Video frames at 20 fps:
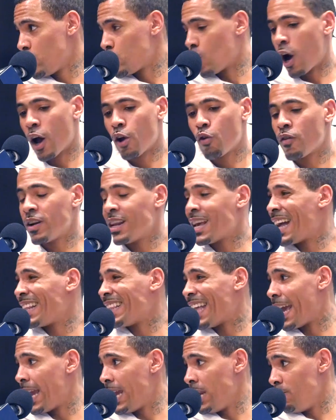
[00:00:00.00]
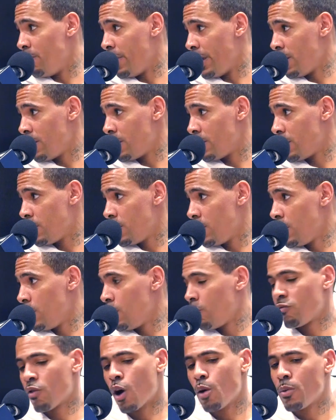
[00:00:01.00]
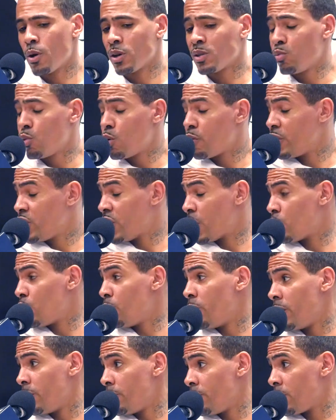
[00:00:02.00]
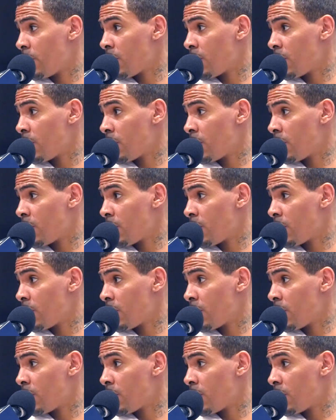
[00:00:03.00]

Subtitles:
So I already had that in me. Romeo's more of a gentleman.